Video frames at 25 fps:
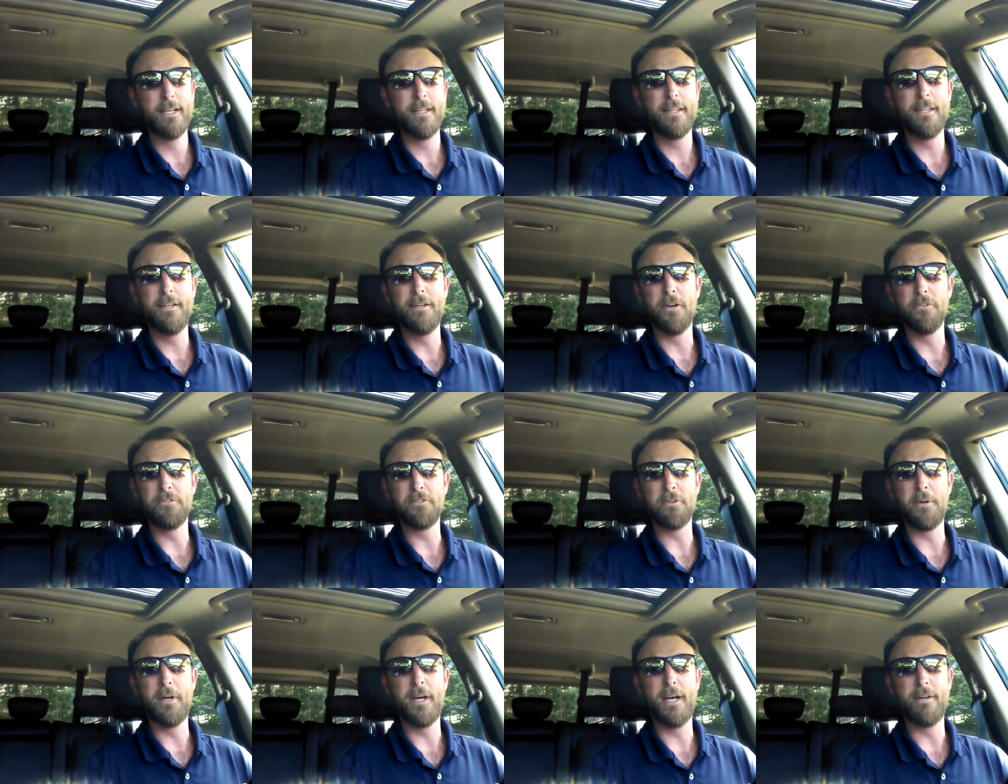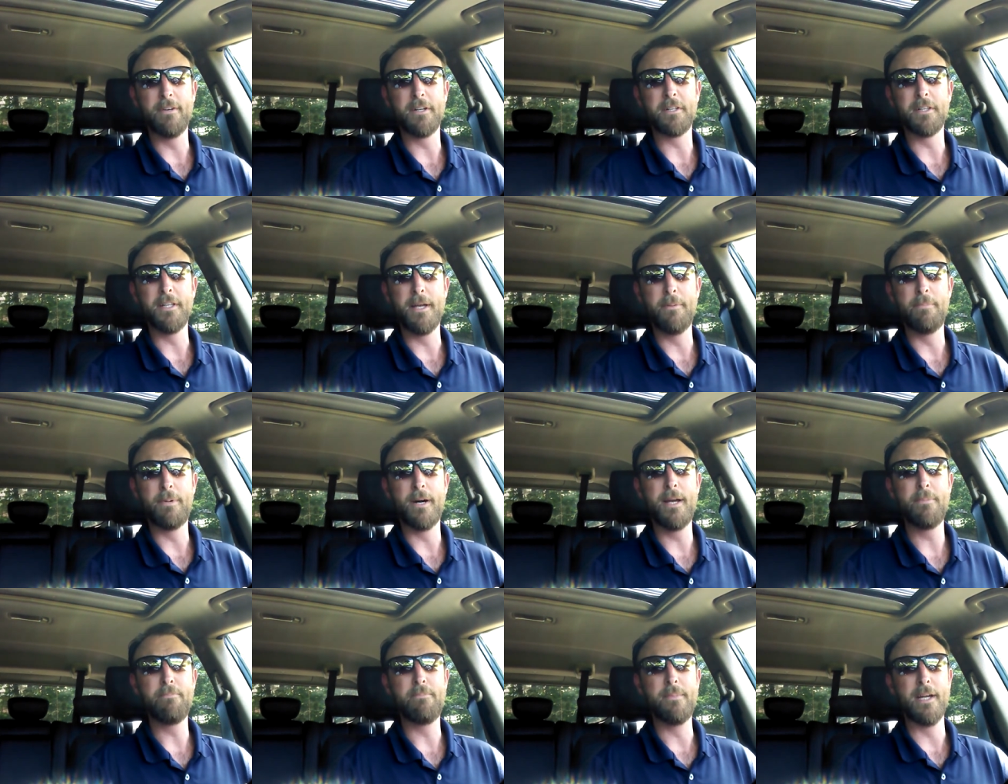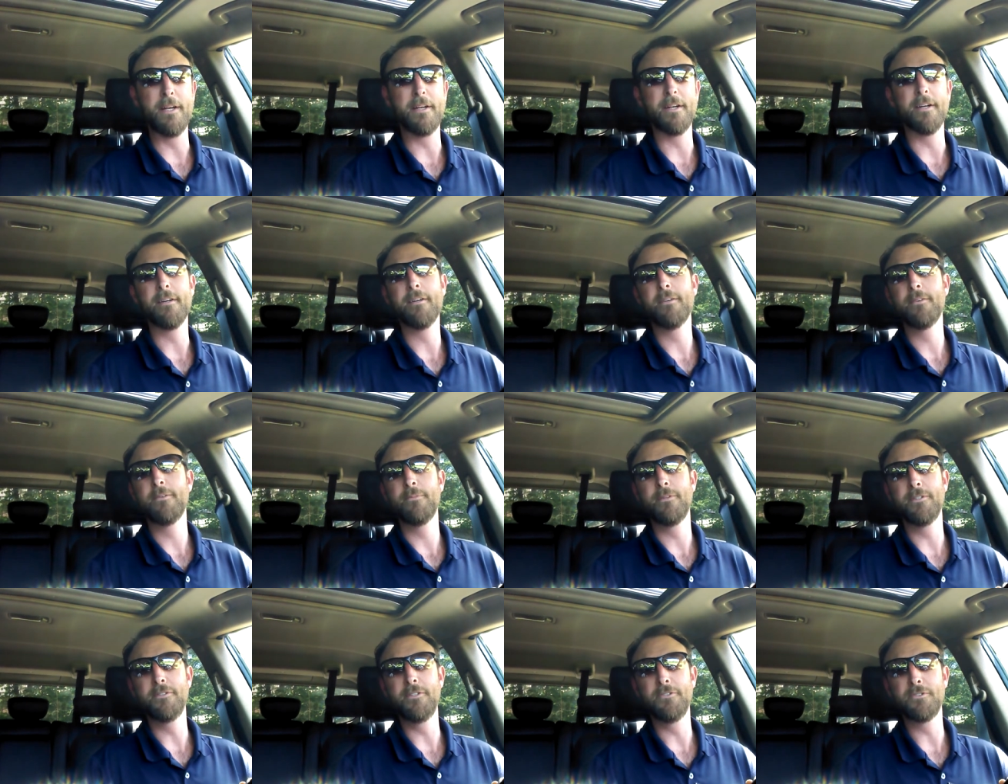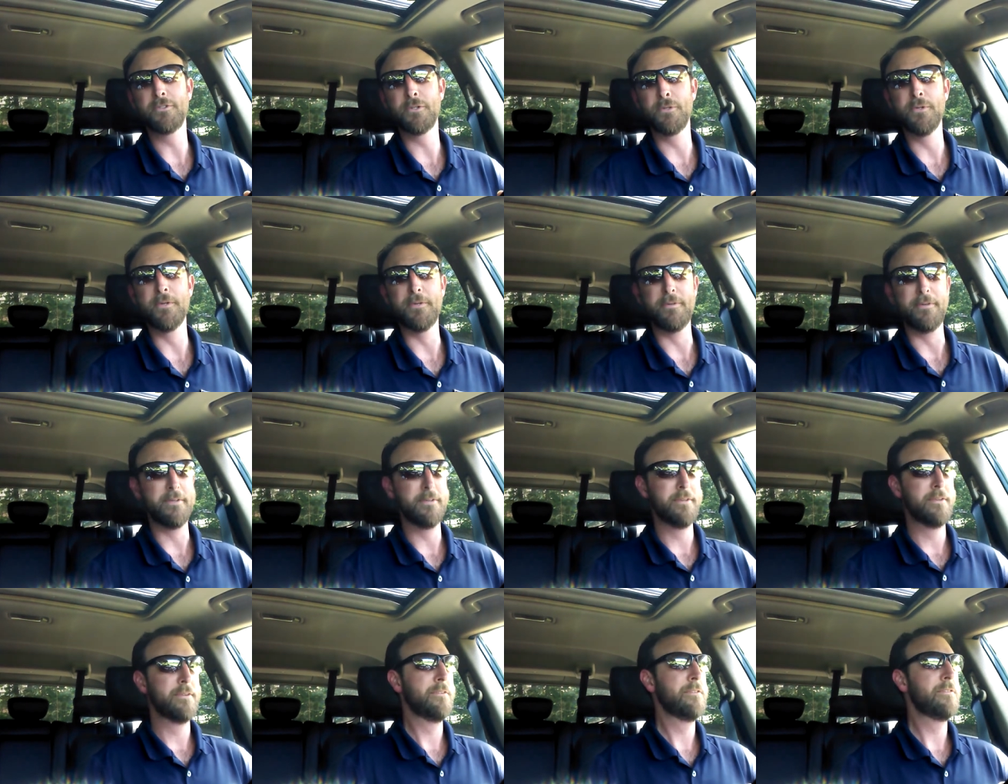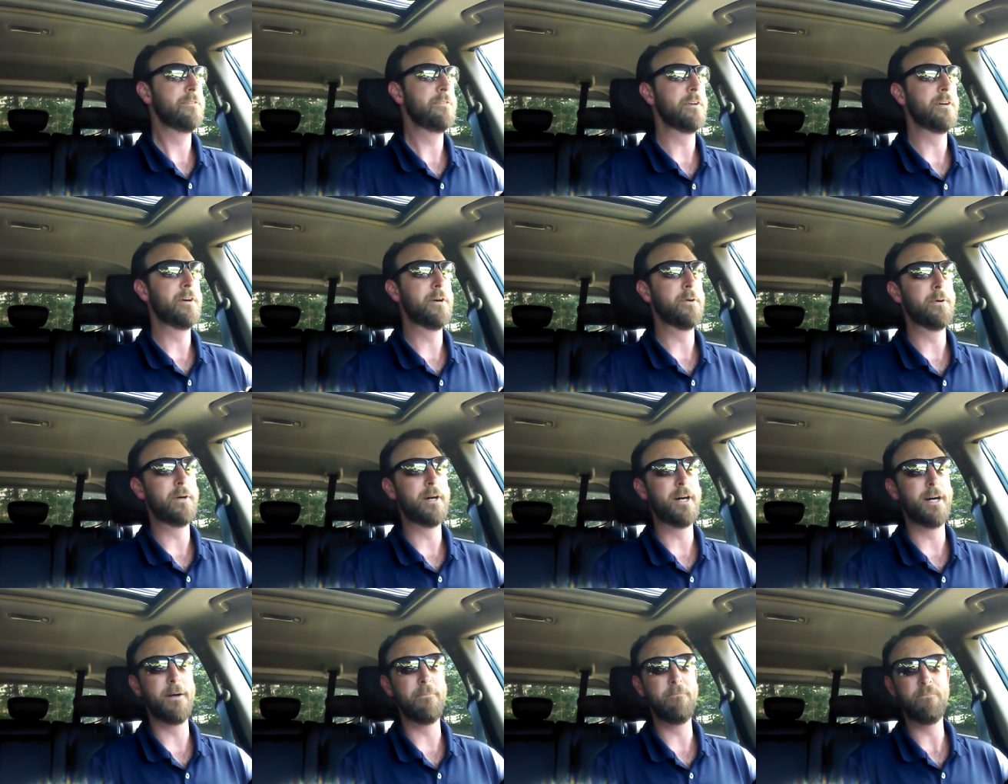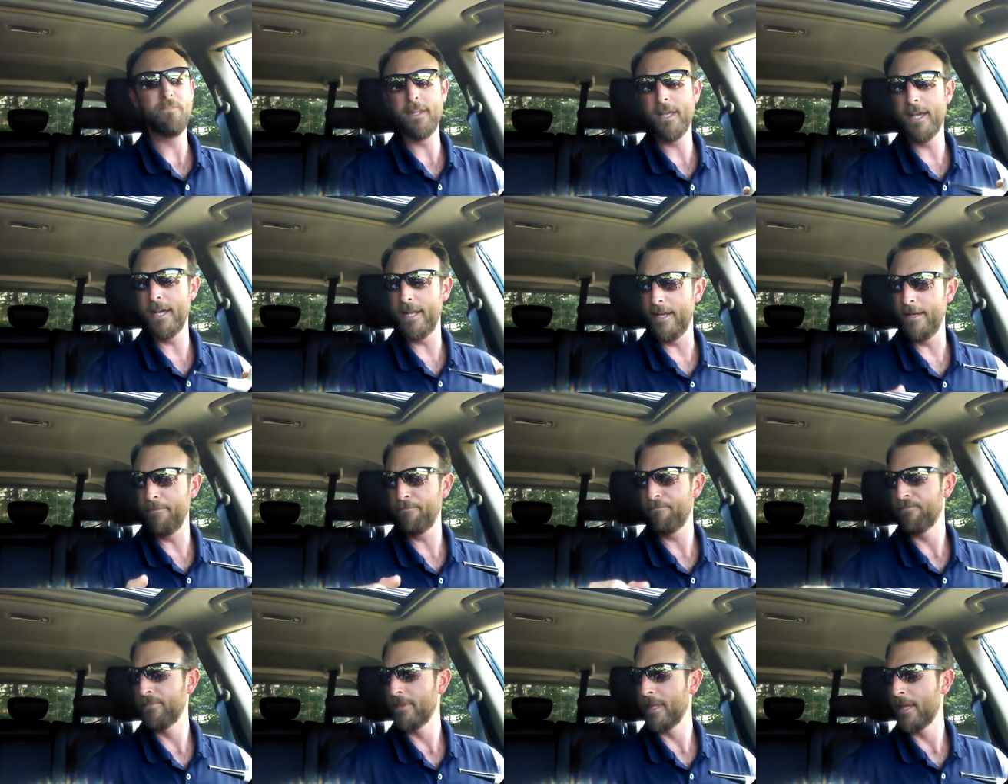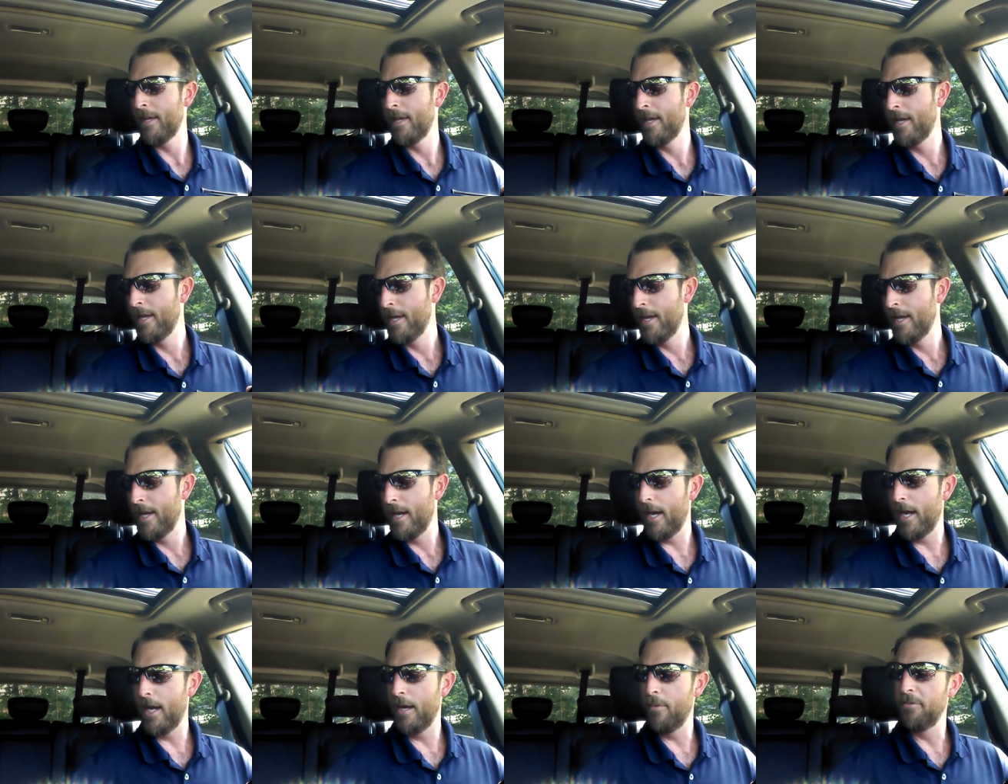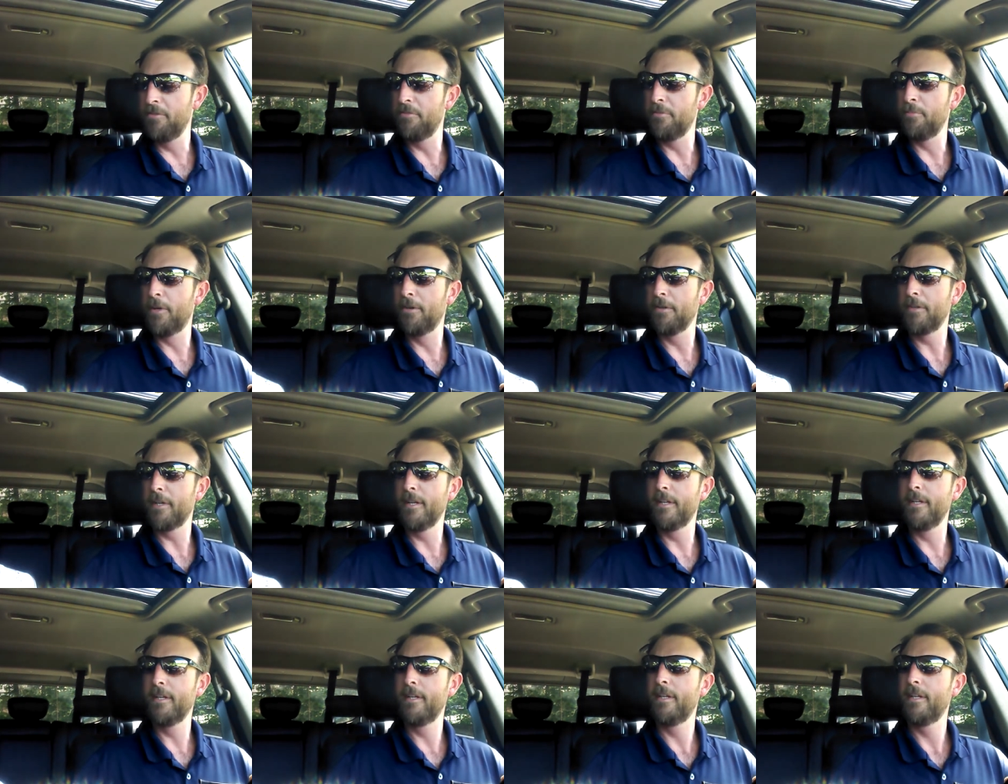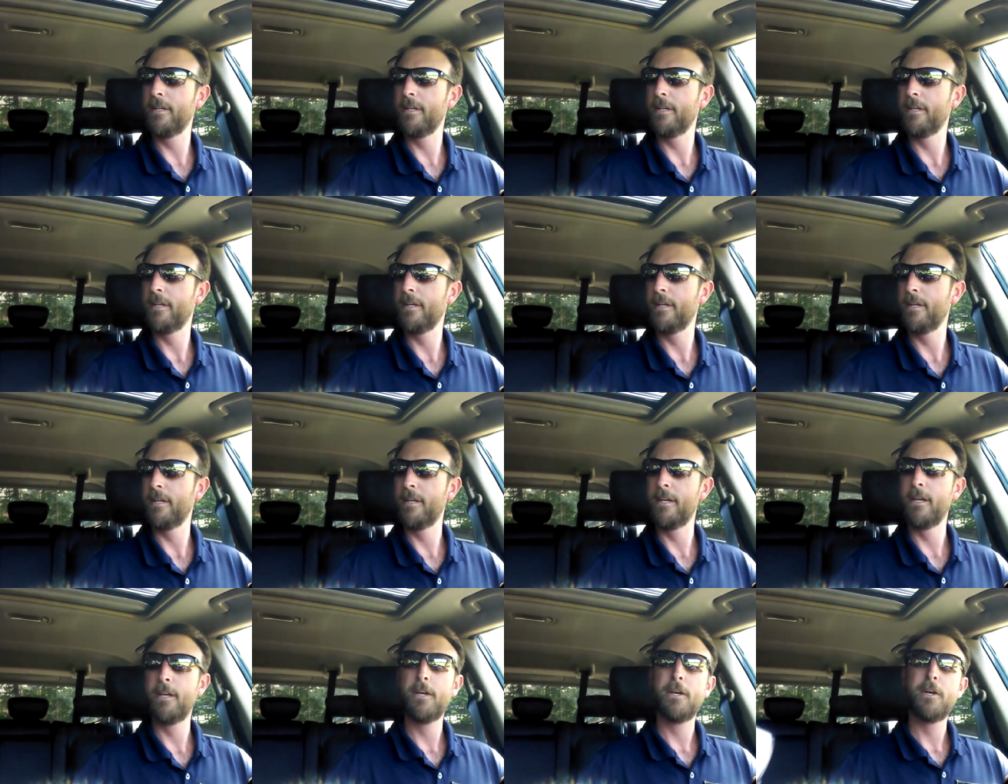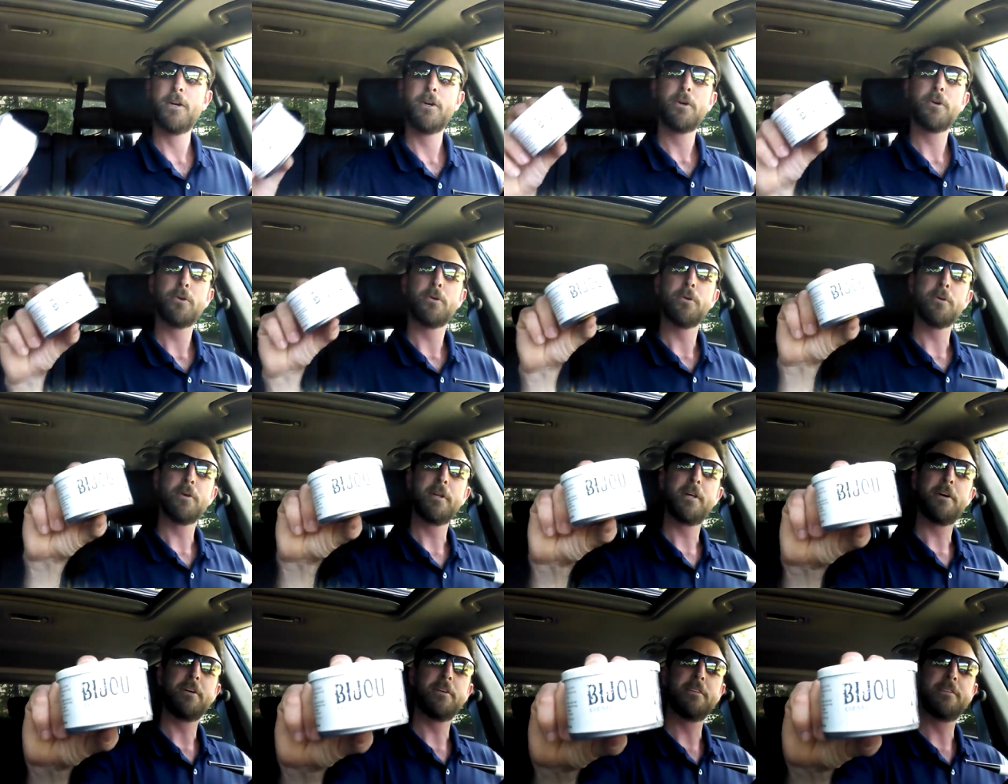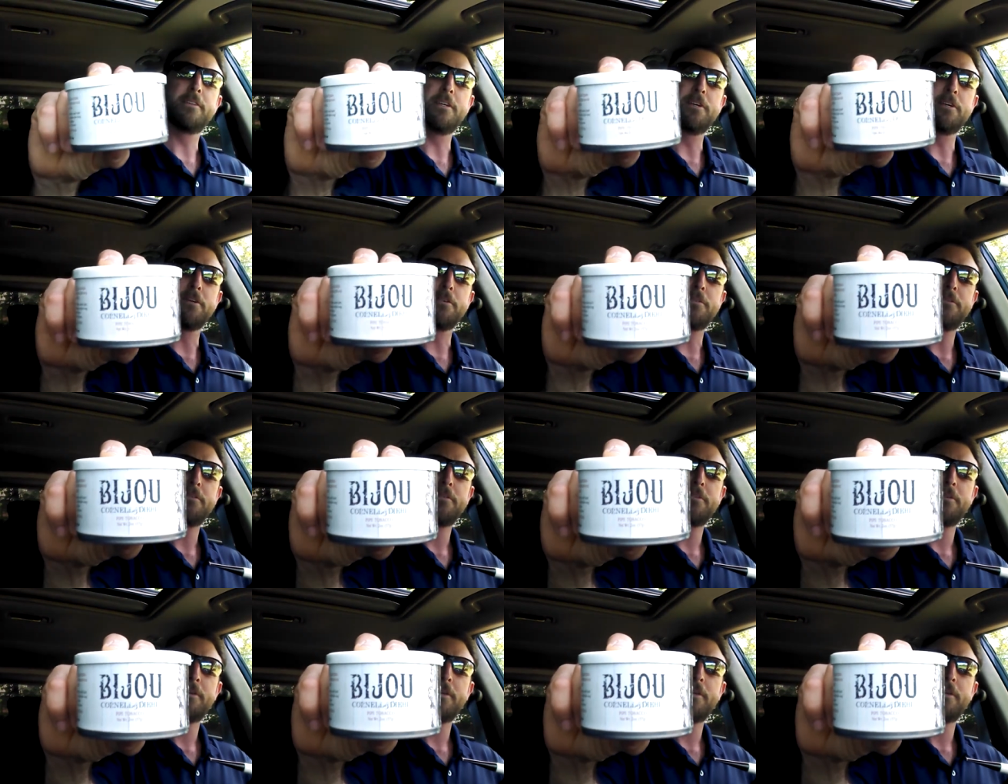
They also have a clay pipe maker, which is cool. So uh, in it, I'm smoking Cornell and Diehl